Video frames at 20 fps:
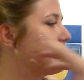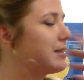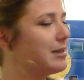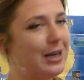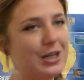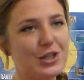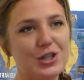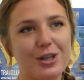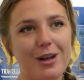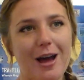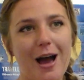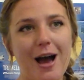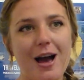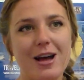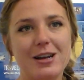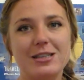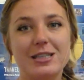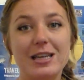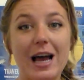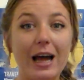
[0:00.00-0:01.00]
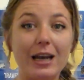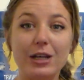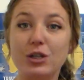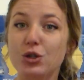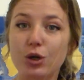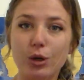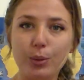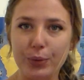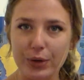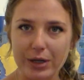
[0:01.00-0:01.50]
be a station hand and
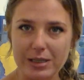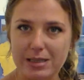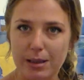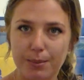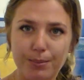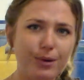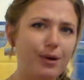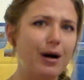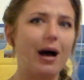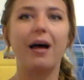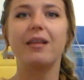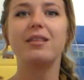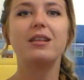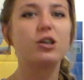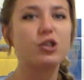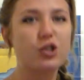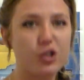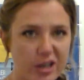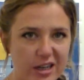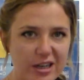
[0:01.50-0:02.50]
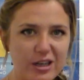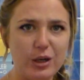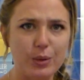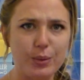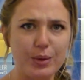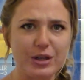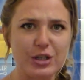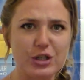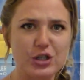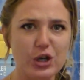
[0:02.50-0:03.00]
it's all pretty simple and they'll train
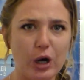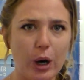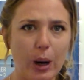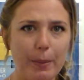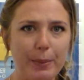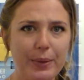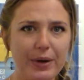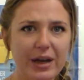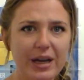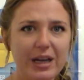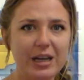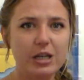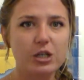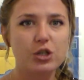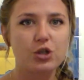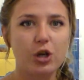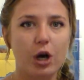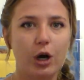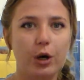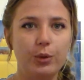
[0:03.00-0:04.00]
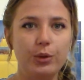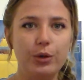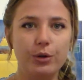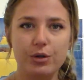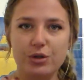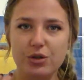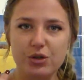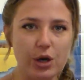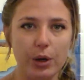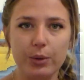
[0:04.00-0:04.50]
you on the job. So
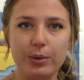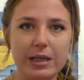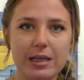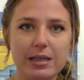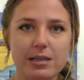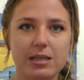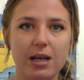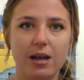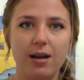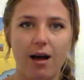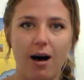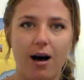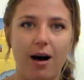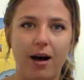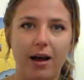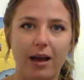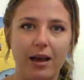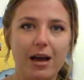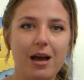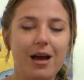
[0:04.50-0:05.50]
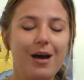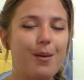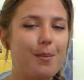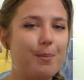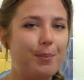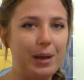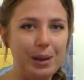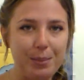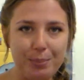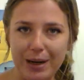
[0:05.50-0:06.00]
there's no need to lie.
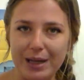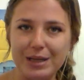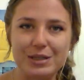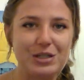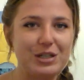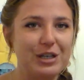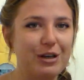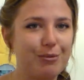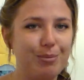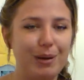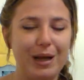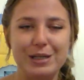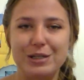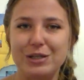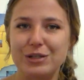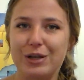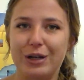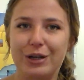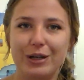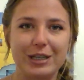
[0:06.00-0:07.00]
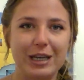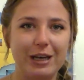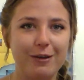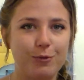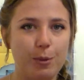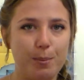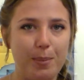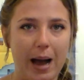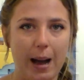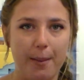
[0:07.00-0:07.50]
Plenty of places are looking
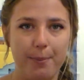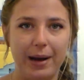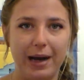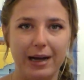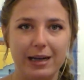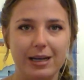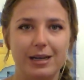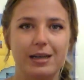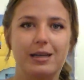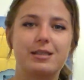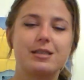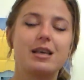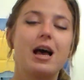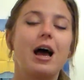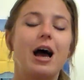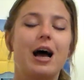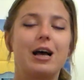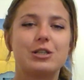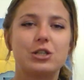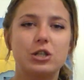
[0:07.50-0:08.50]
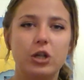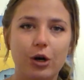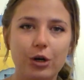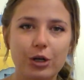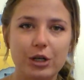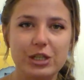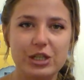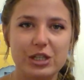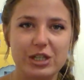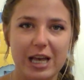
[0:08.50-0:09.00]
for backpackers. As
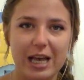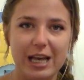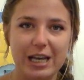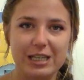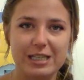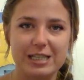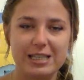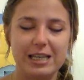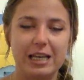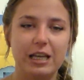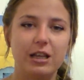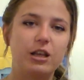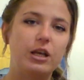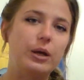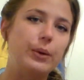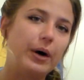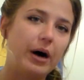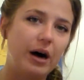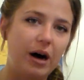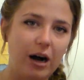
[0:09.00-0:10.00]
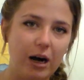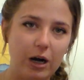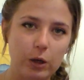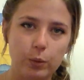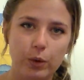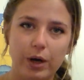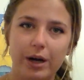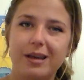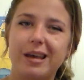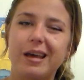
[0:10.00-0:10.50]
long as they can see that you are
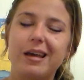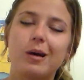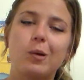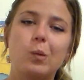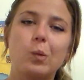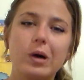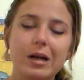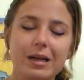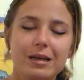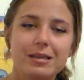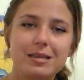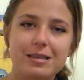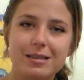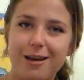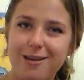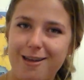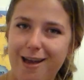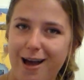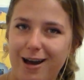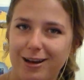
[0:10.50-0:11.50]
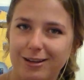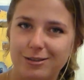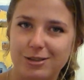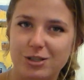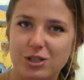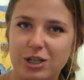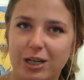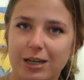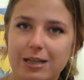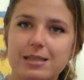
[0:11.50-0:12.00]
hardworking and willing to get your
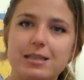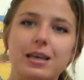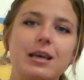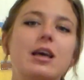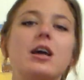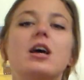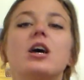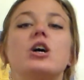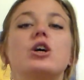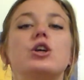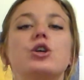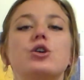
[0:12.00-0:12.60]
hands dirty,